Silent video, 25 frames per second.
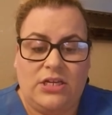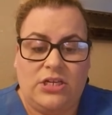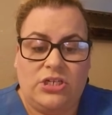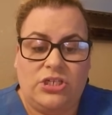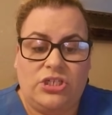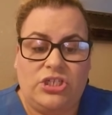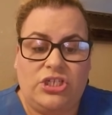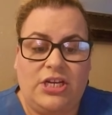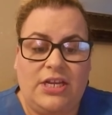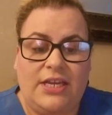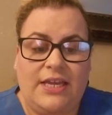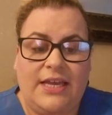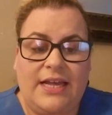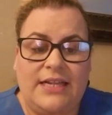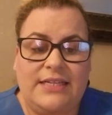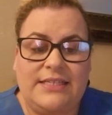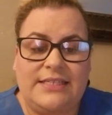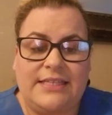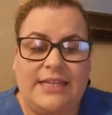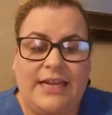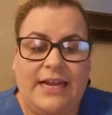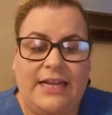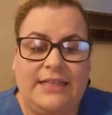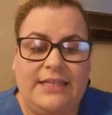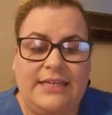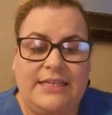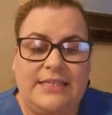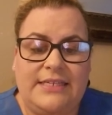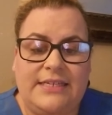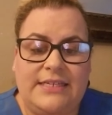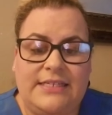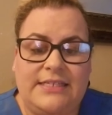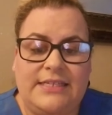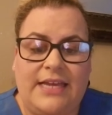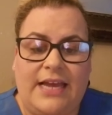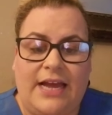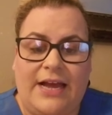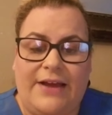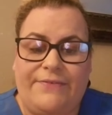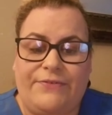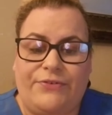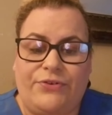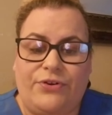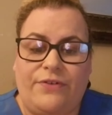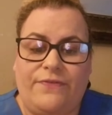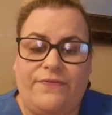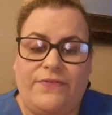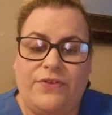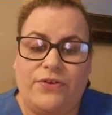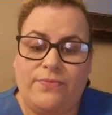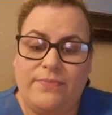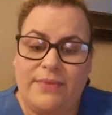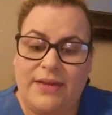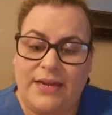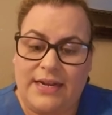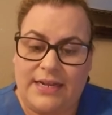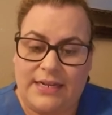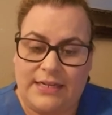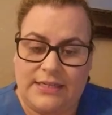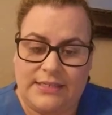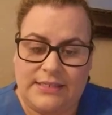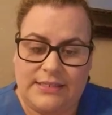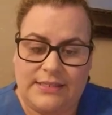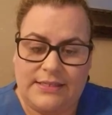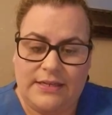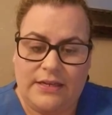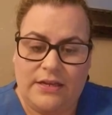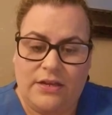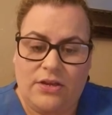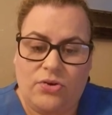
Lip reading: She gets slightly dizzy after a few minutes.